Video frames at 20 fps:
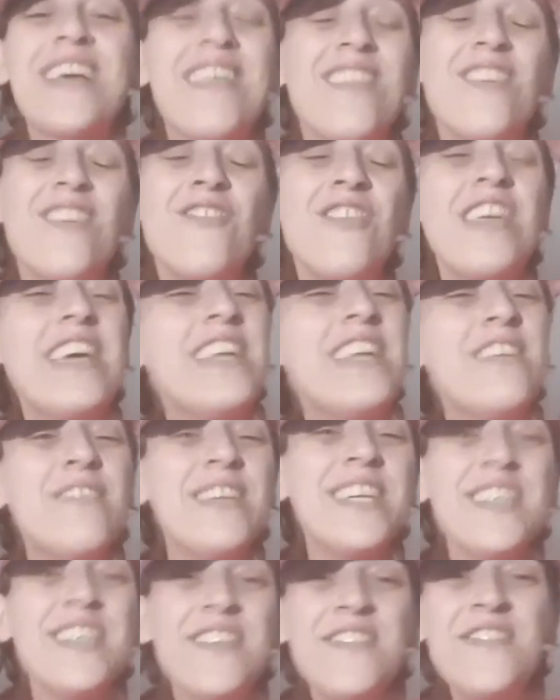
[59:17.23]
I love you
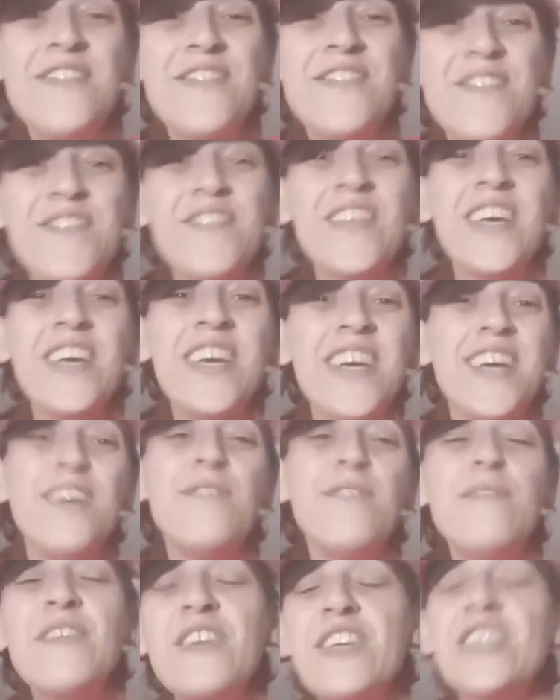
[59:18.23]
anyway.
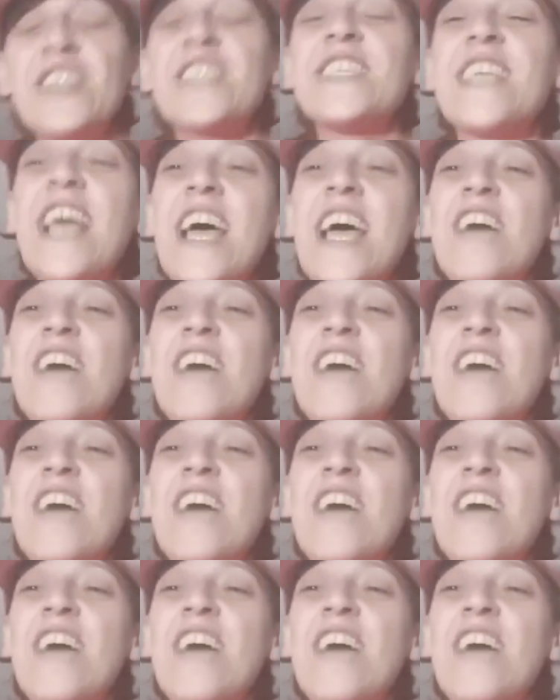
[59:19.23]
Because